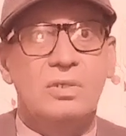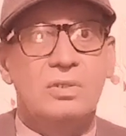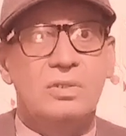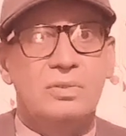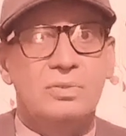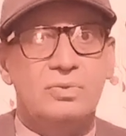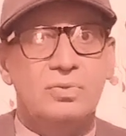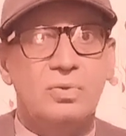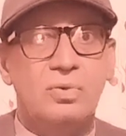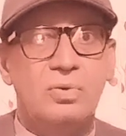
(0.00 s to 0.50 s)

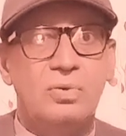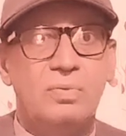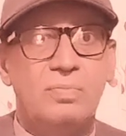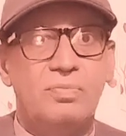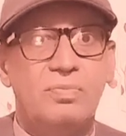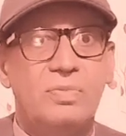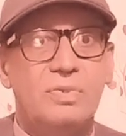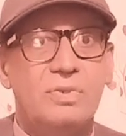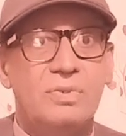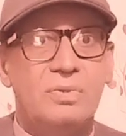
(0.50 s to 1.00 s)
So
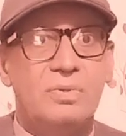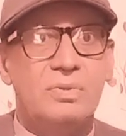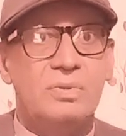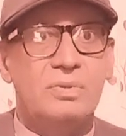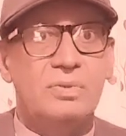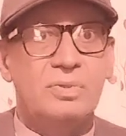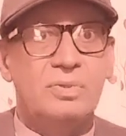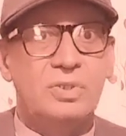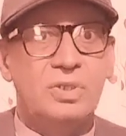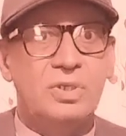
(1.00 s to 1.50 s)

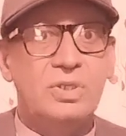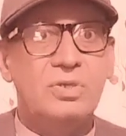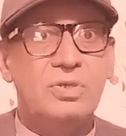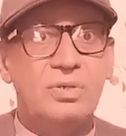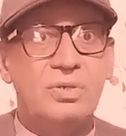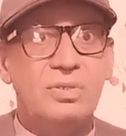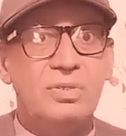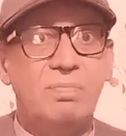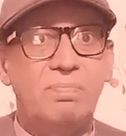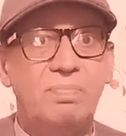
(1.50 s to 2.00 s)
these
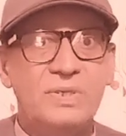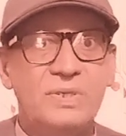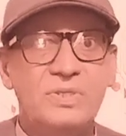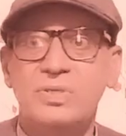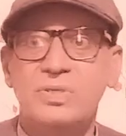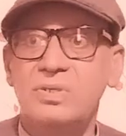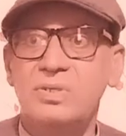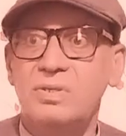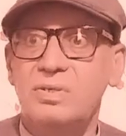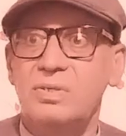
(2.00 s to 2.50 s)
are the
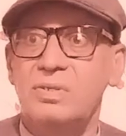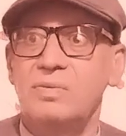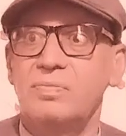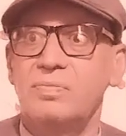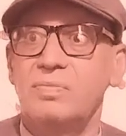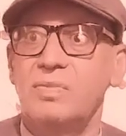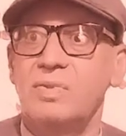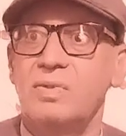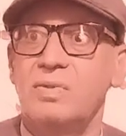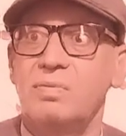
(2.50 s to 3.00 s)
basic
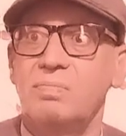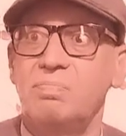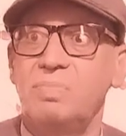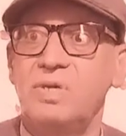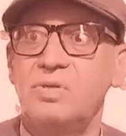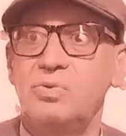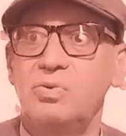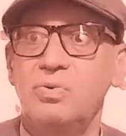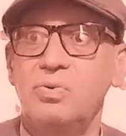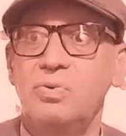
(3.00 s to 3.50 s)

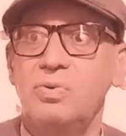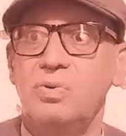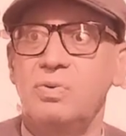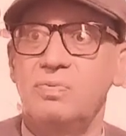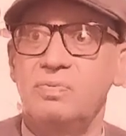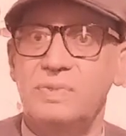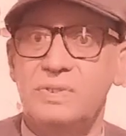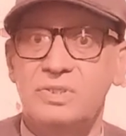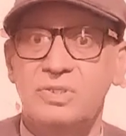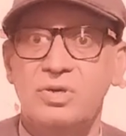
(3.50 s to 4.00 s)

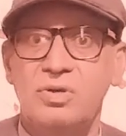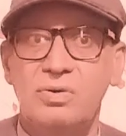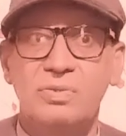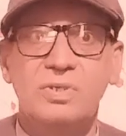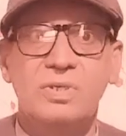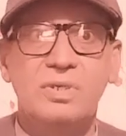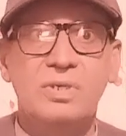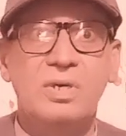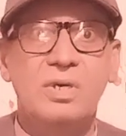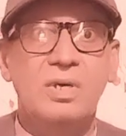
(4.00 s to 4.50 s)

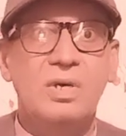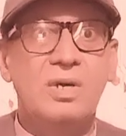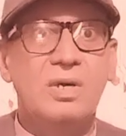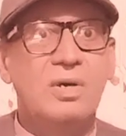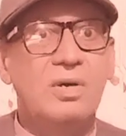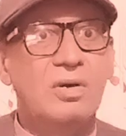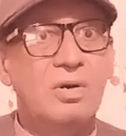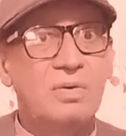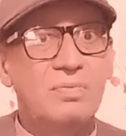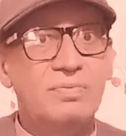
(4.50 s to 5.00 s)
pathophysiology
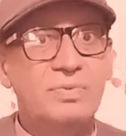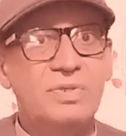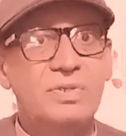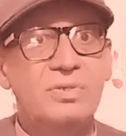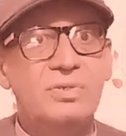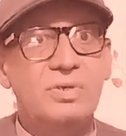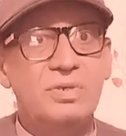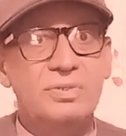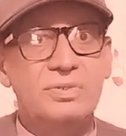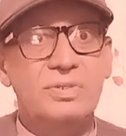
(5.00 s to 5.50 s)
of the
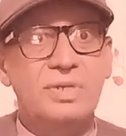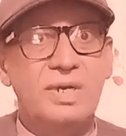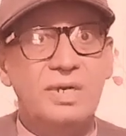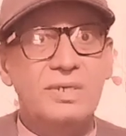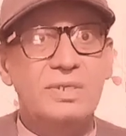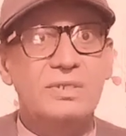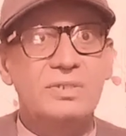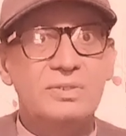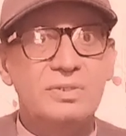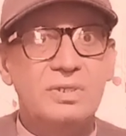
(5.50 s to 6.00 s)

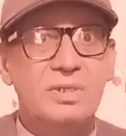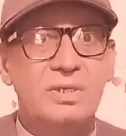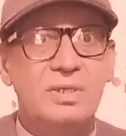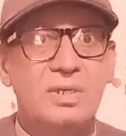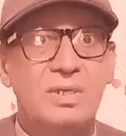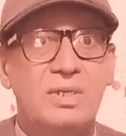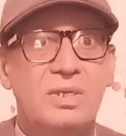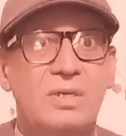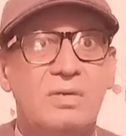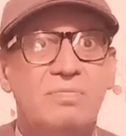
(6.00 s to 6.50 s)
tonsillitis,
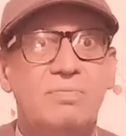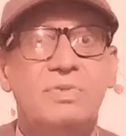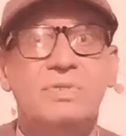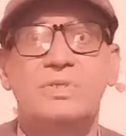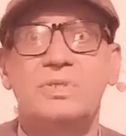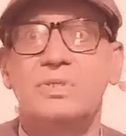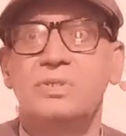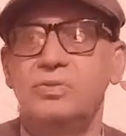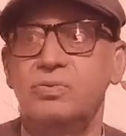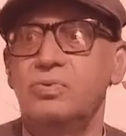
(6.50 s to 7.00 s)
which
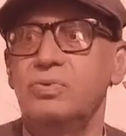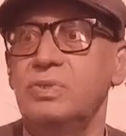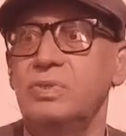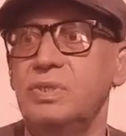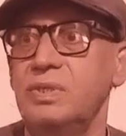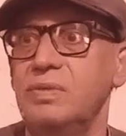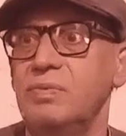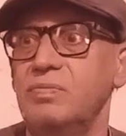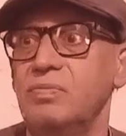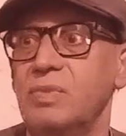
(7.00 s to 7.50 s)
is
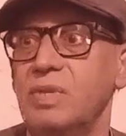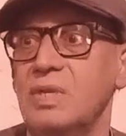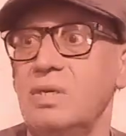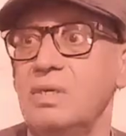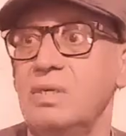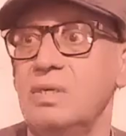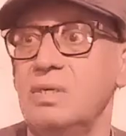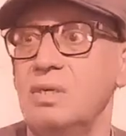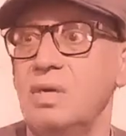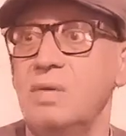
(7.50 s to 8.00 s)
usually
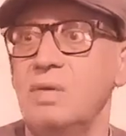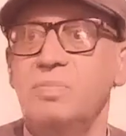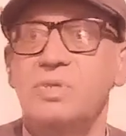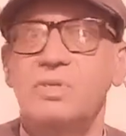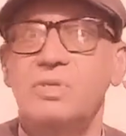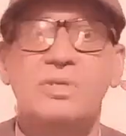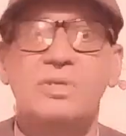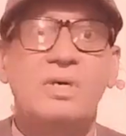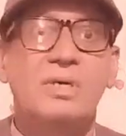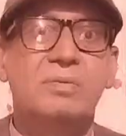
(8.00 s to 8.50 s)

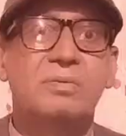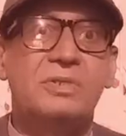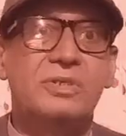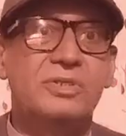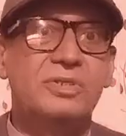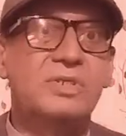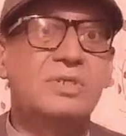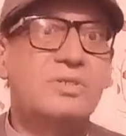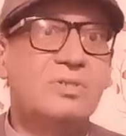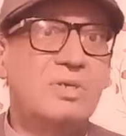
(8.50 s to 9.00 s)
the
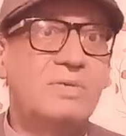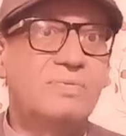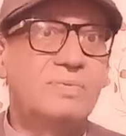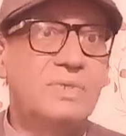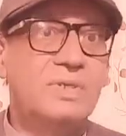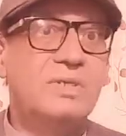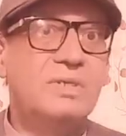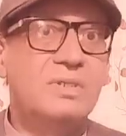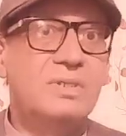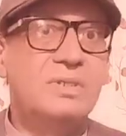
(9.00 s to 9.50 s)
disease of
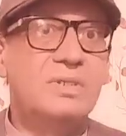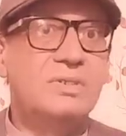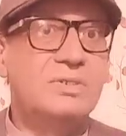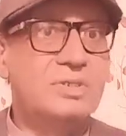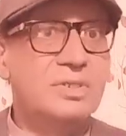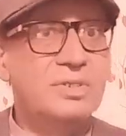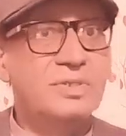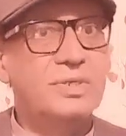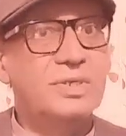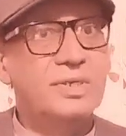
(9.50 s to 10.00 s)
the
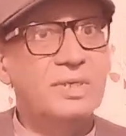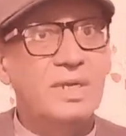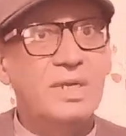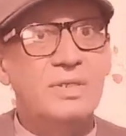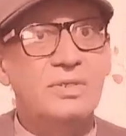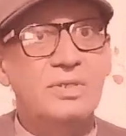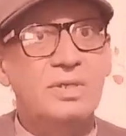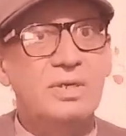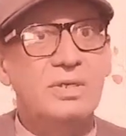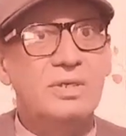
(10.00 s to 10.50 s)
children
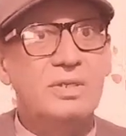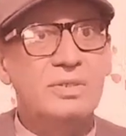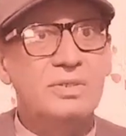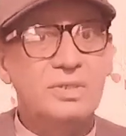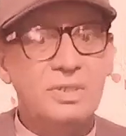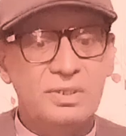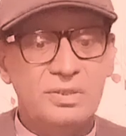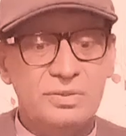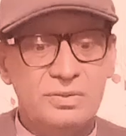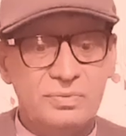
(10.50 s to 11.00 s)
and the
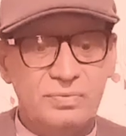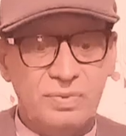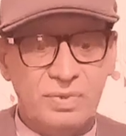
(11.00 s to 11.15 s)
teens.